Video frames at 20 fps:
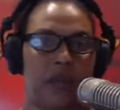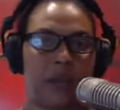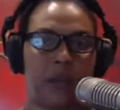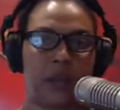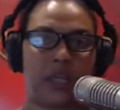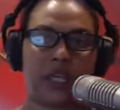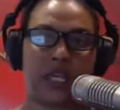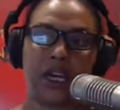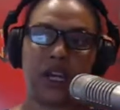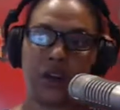
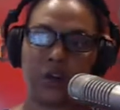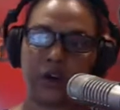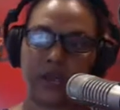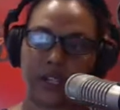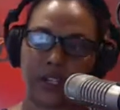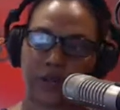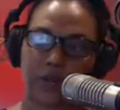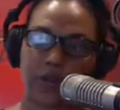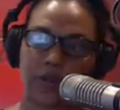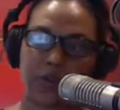but they go
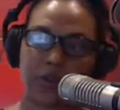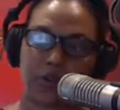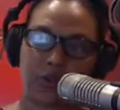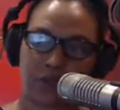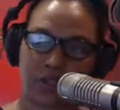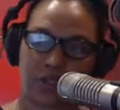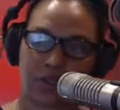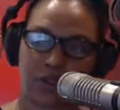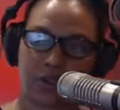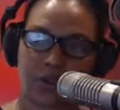into a
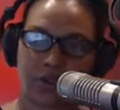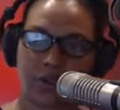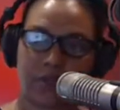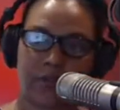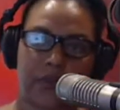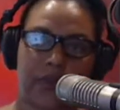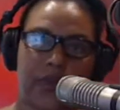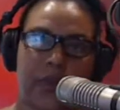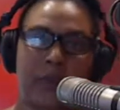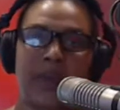grocery store,
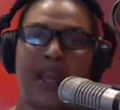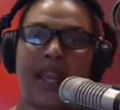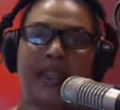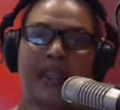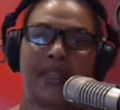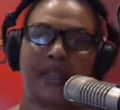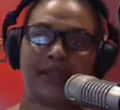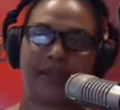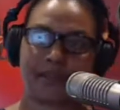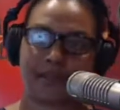they're paying
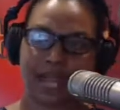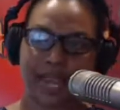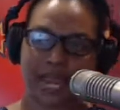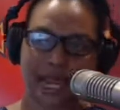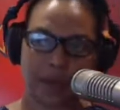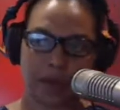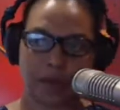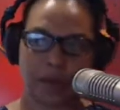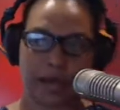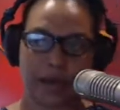the
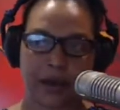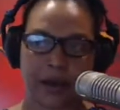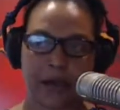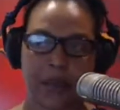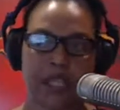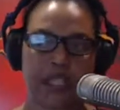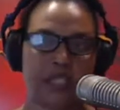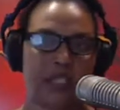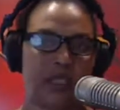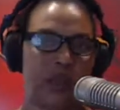same amount
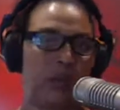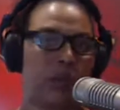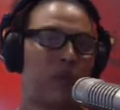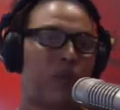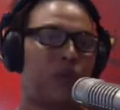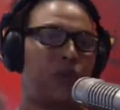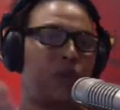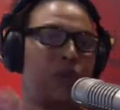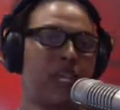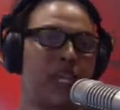that someone
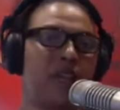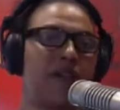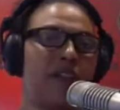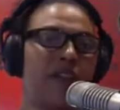who's making